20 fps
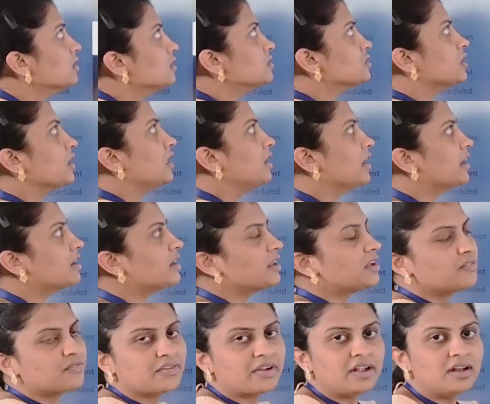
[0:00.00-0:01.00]
So
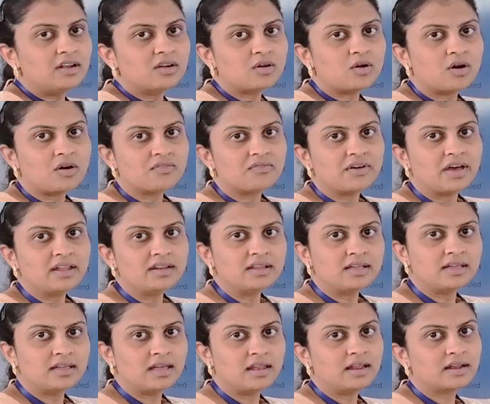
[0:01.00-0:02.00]
electric field of an
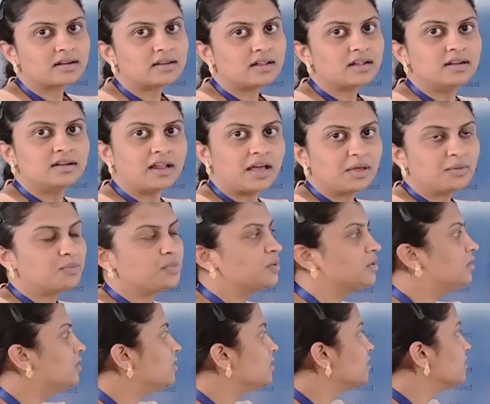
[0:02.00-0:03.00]
electric
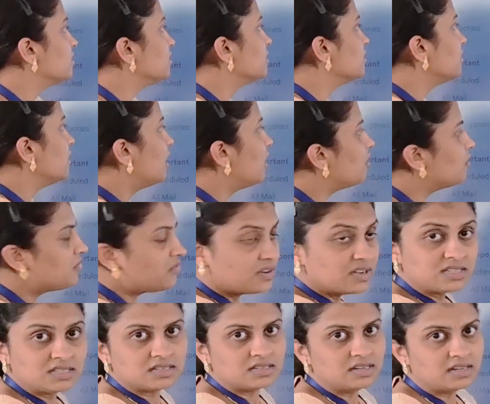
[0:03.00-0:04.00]
dipole. Our
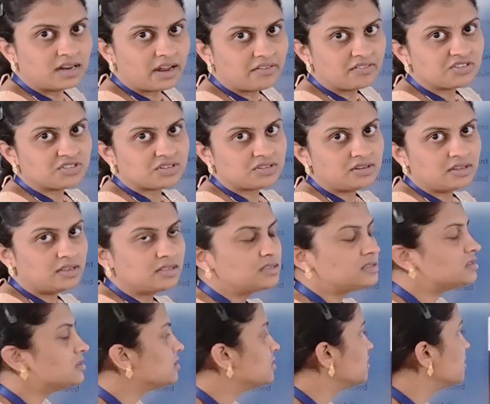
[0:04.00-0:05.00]
first derivation
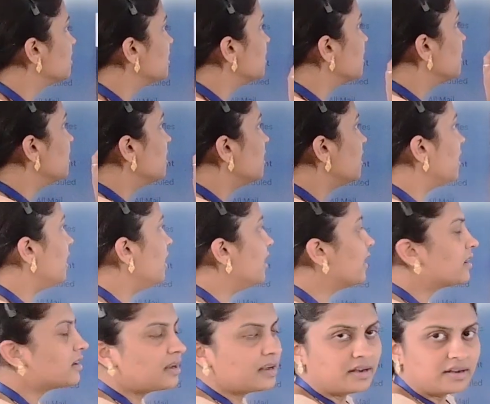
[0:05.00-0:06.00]
is
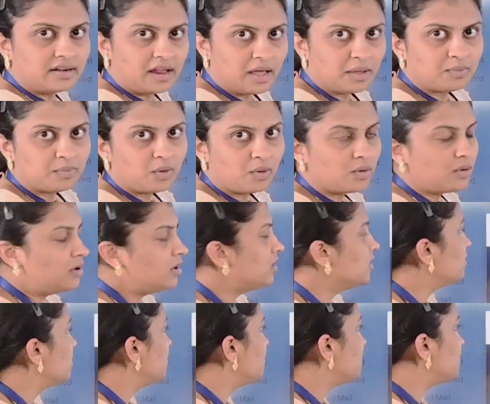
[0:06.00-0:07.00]
electric dipole
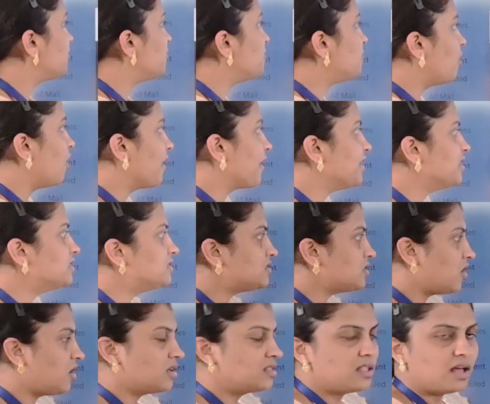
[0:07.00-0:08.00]
for points
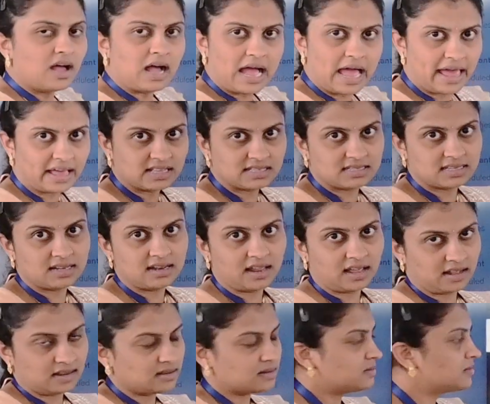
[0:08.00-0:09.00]
on the axial
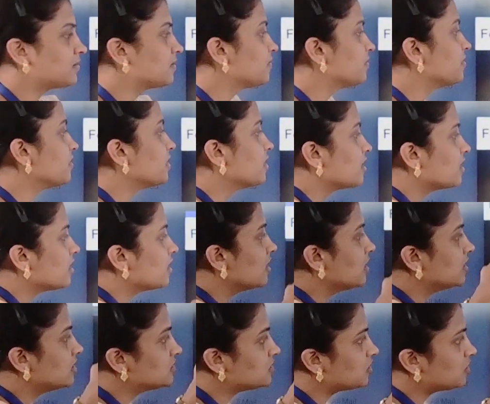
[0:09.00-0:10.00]
line.
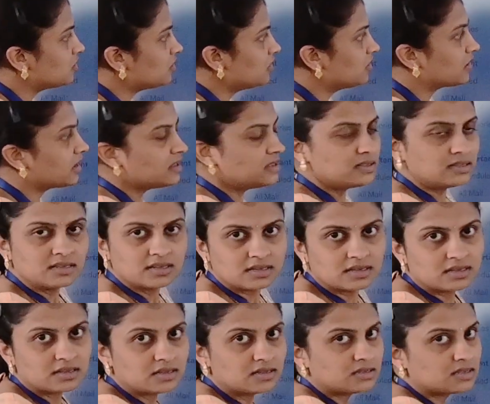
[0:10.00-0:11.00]
So you can
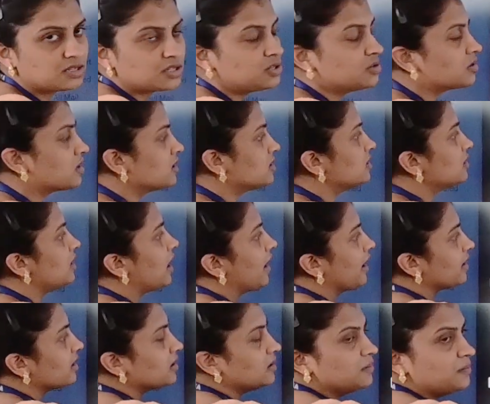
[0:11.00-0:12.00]
just look at the
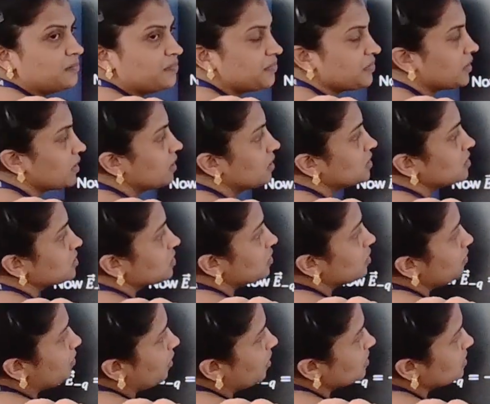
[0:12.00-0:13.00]
diagram.
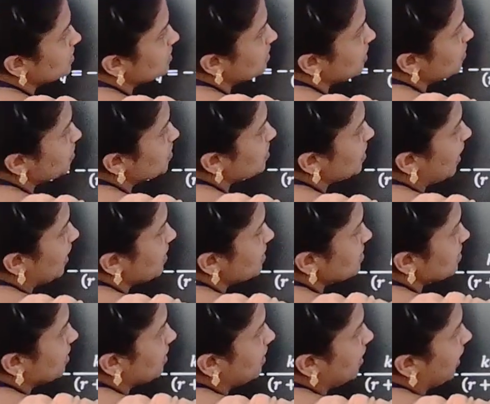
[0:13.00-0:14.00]
So positive charge,
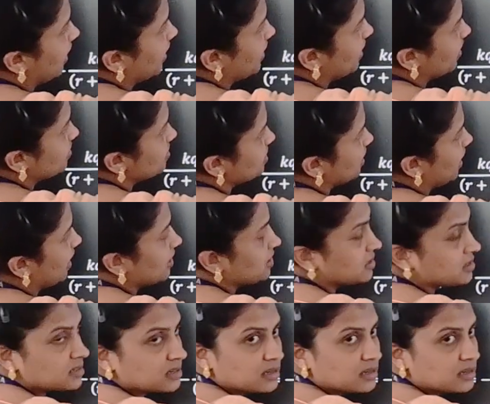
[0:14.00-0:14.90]
negative charge.